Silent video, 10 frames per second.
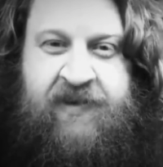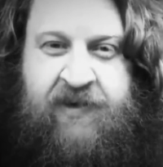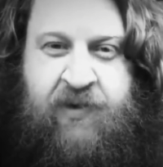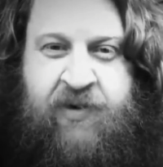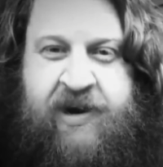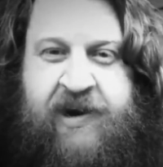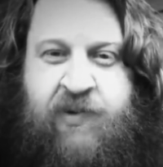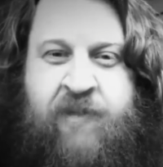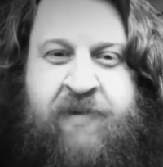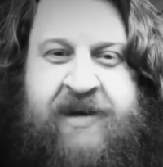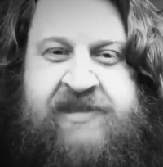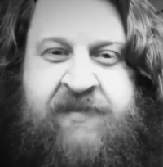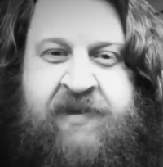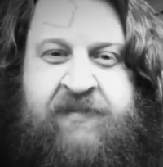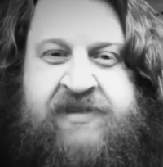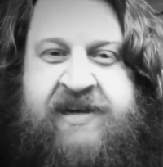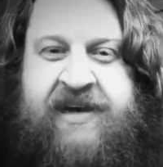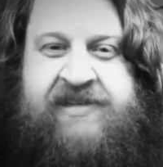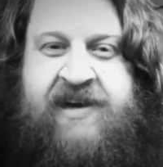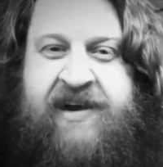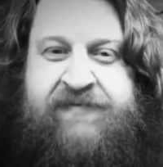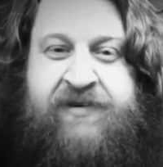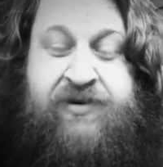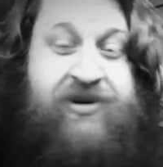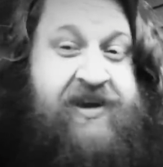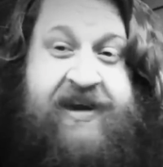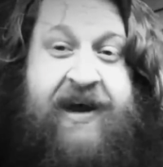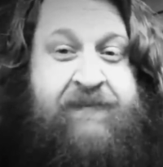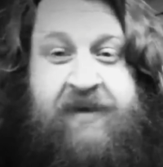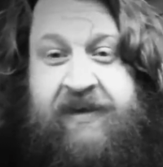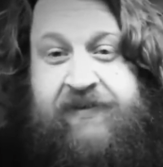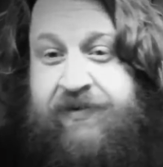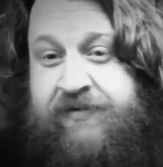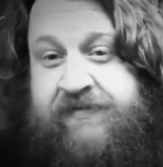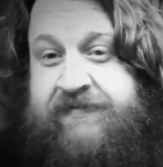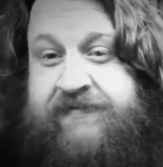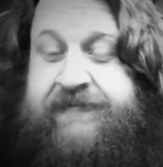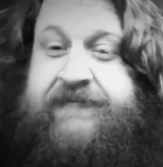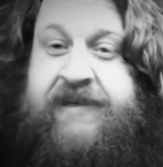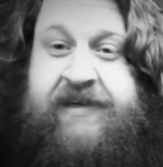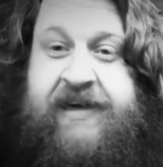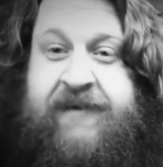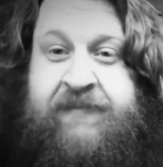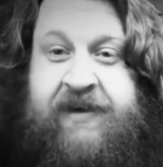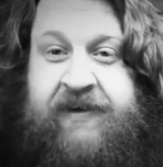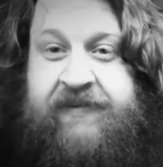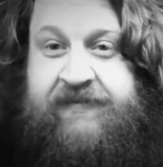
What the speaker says: Why would anyone buy something besides an iPhone? You got me, dude. You got me.